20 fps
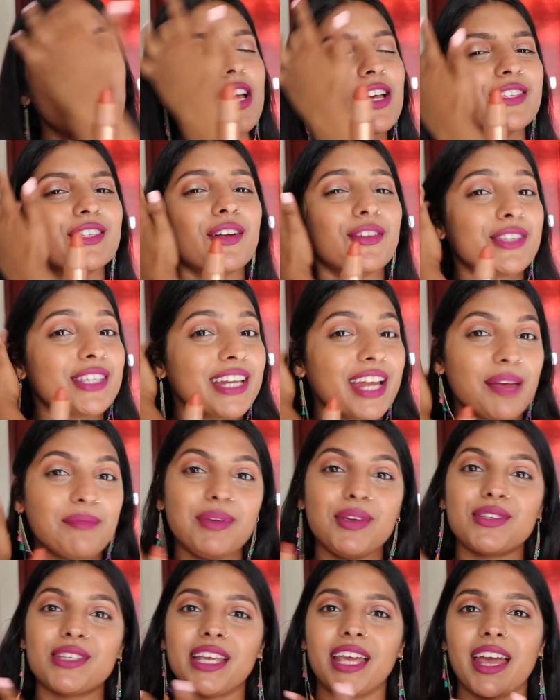So today I'm
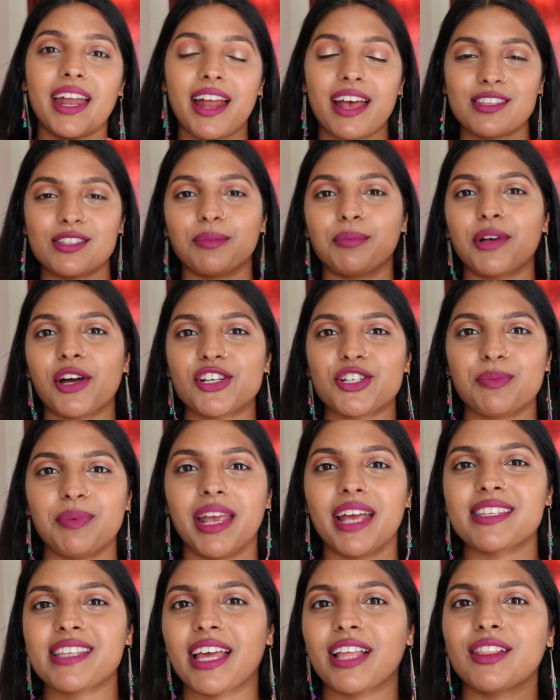using it as a blush
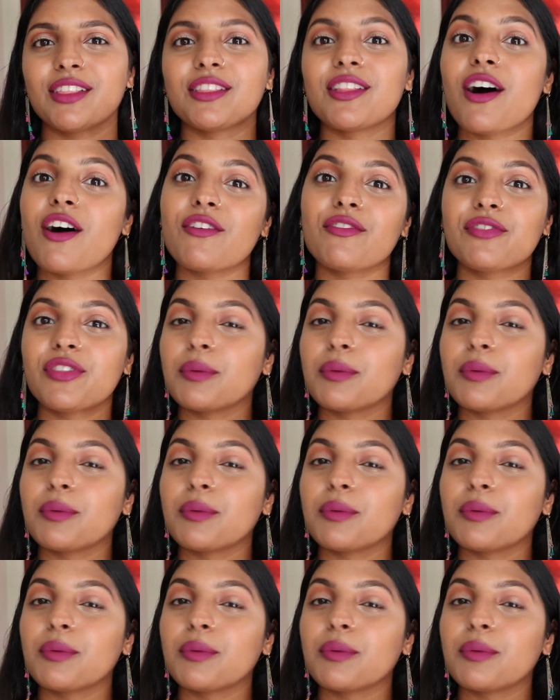because I love